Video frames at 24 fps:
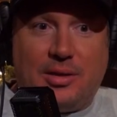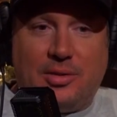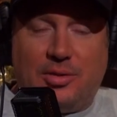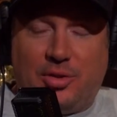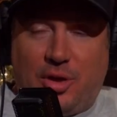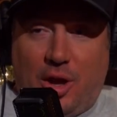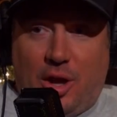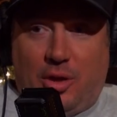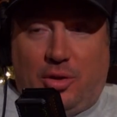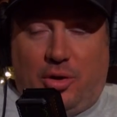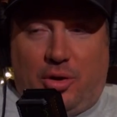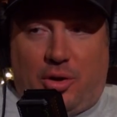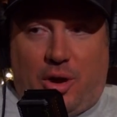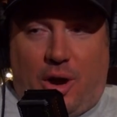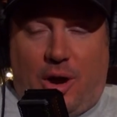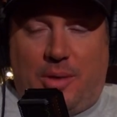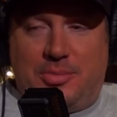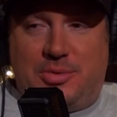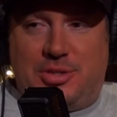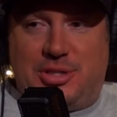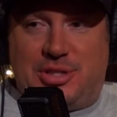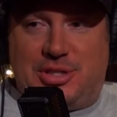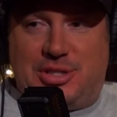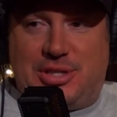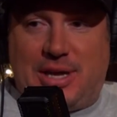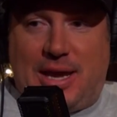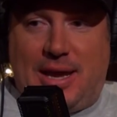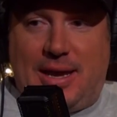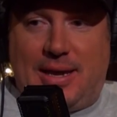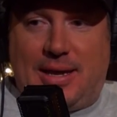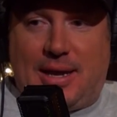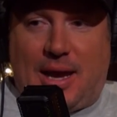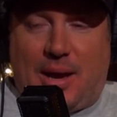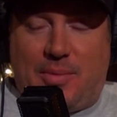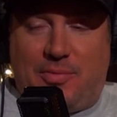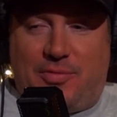Dave? yeah. Look, I'm oh. just
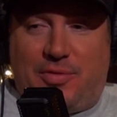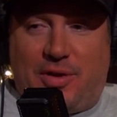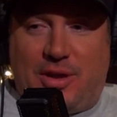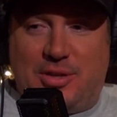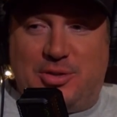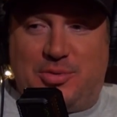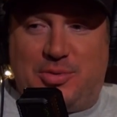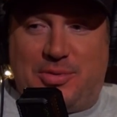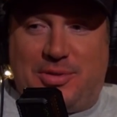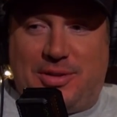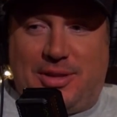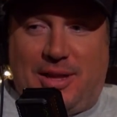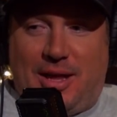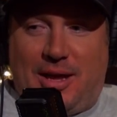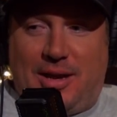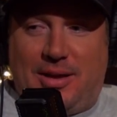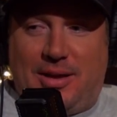saying. I'm friends oh, with a wow.